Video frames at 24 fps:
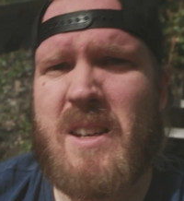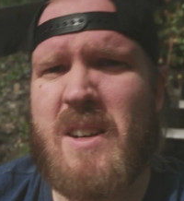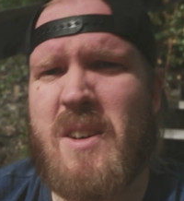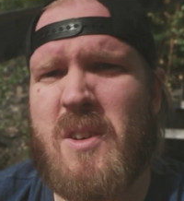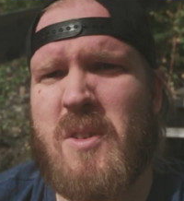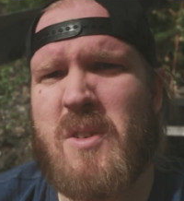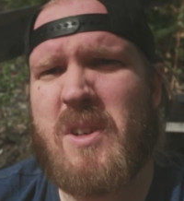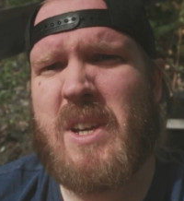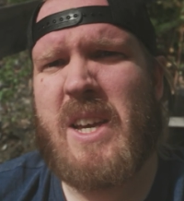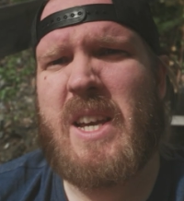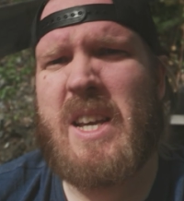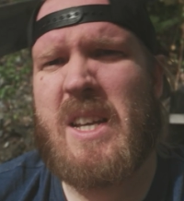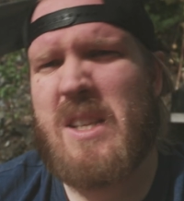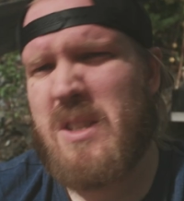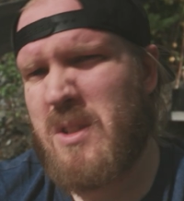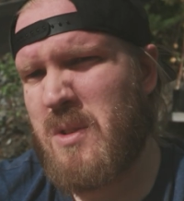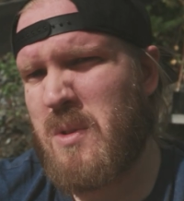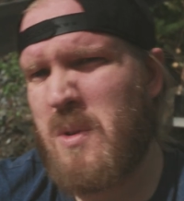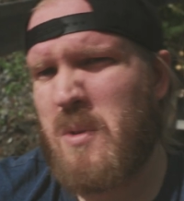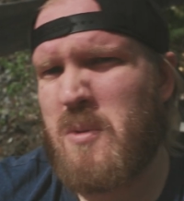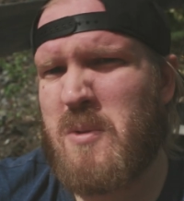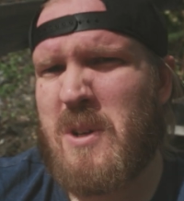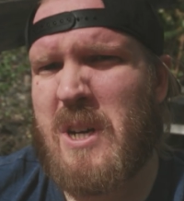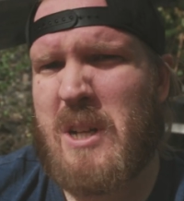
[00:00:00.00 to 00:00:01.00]
Okay,
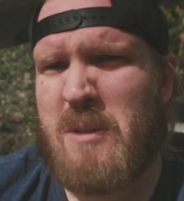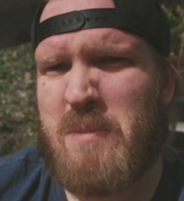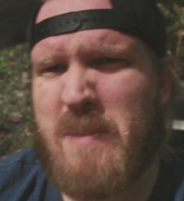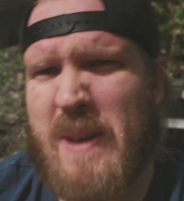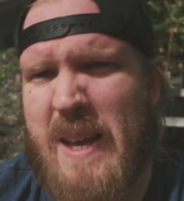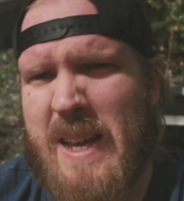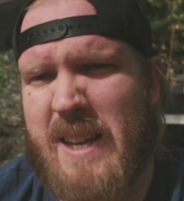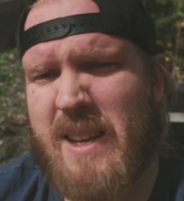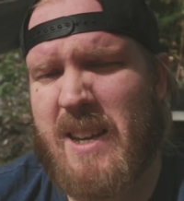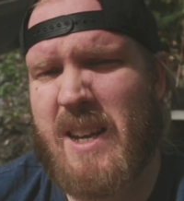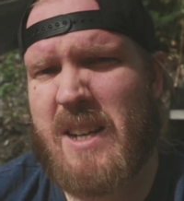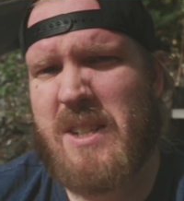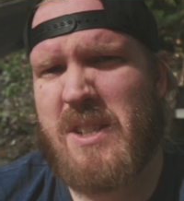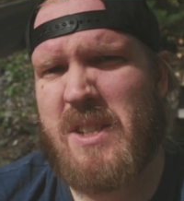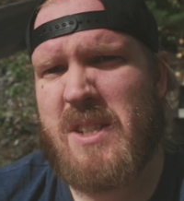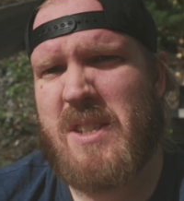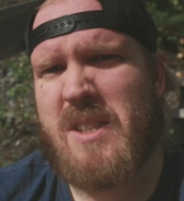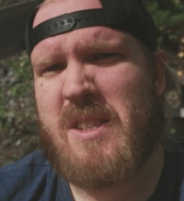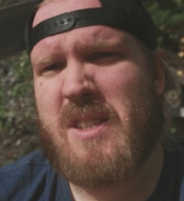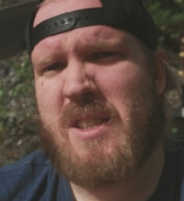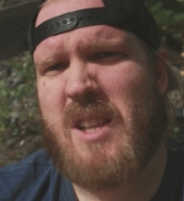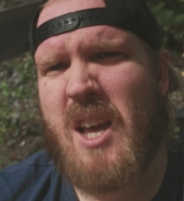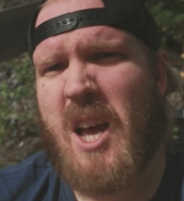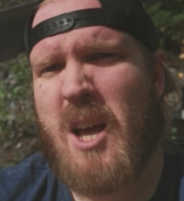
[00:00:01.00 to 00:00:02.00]
so a while back I
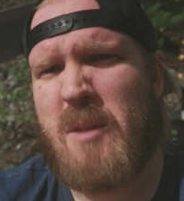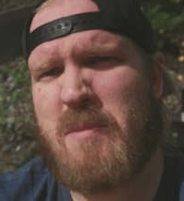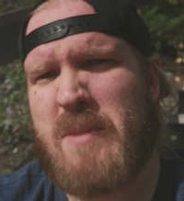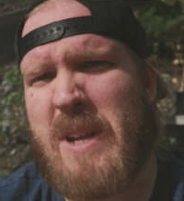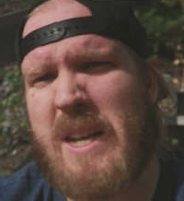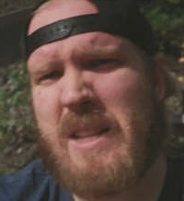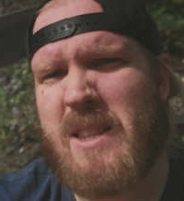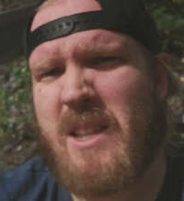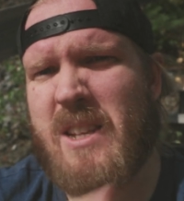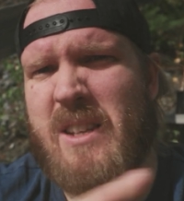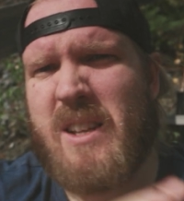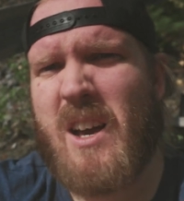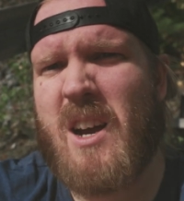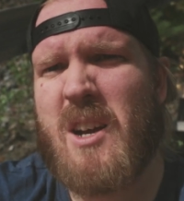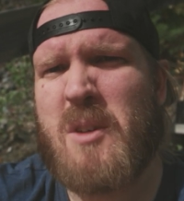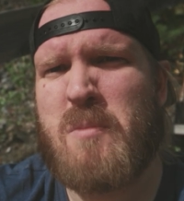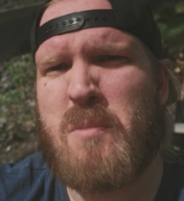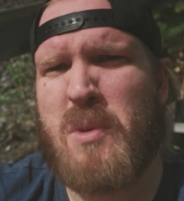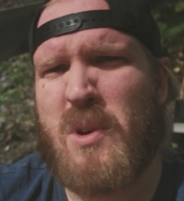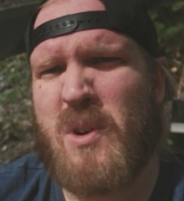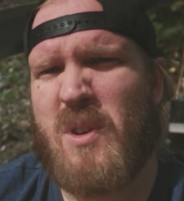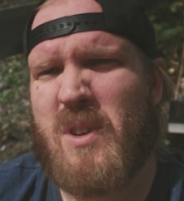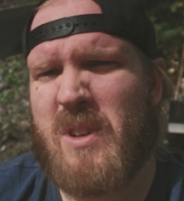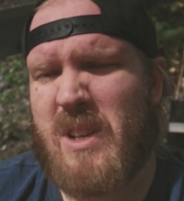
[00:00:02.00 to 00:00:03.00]
just stopped at the duck
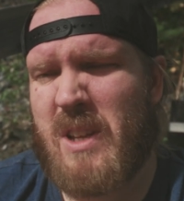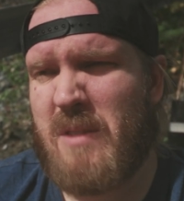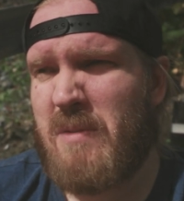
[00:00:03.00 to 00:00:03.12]
pond.